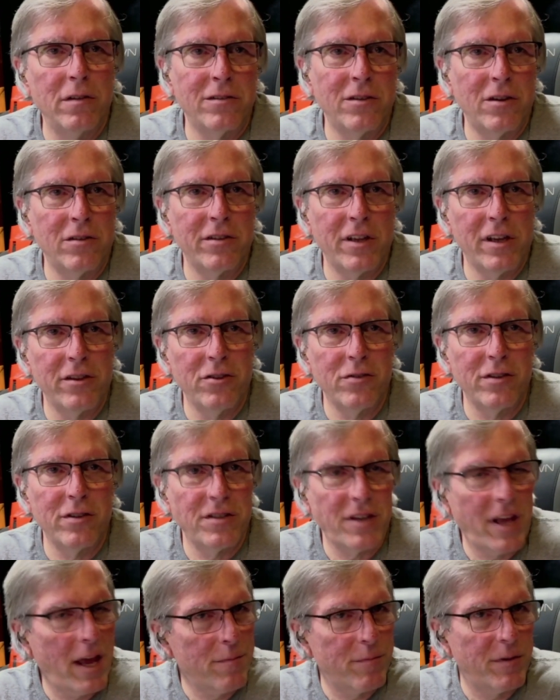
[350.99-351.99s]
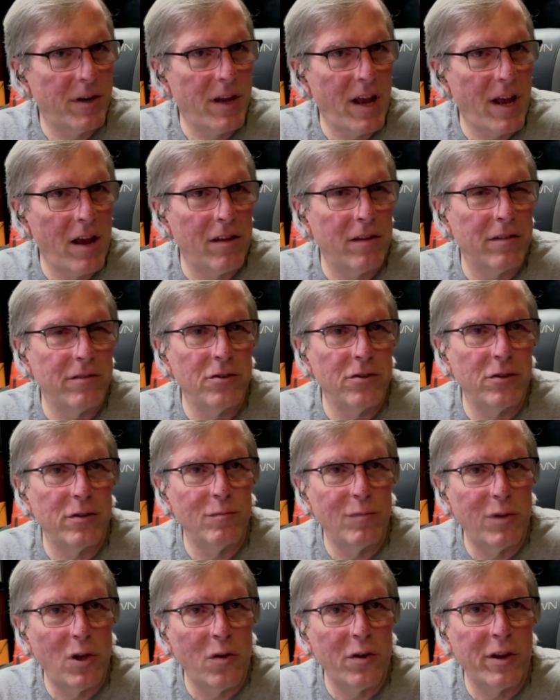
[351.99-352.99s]
Yeah, you can tap it out, you
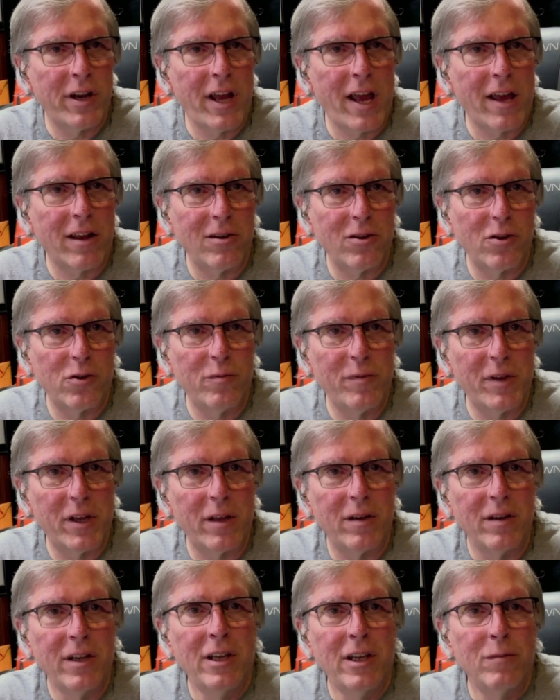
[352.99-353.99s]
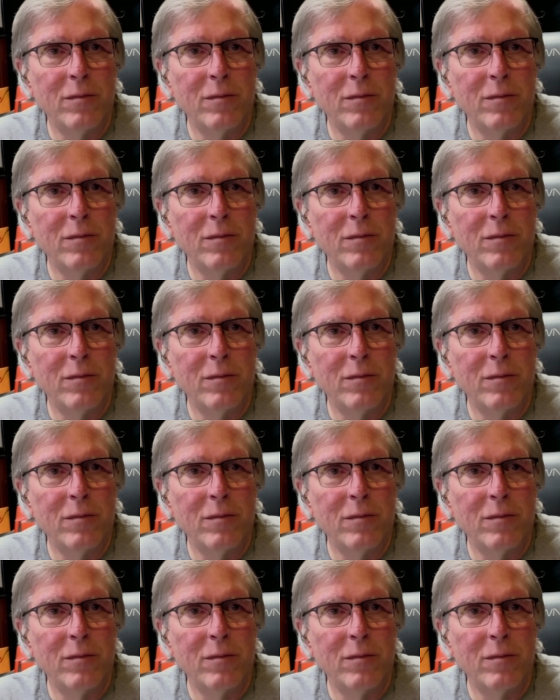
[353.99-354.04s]
can blow it out a little bit,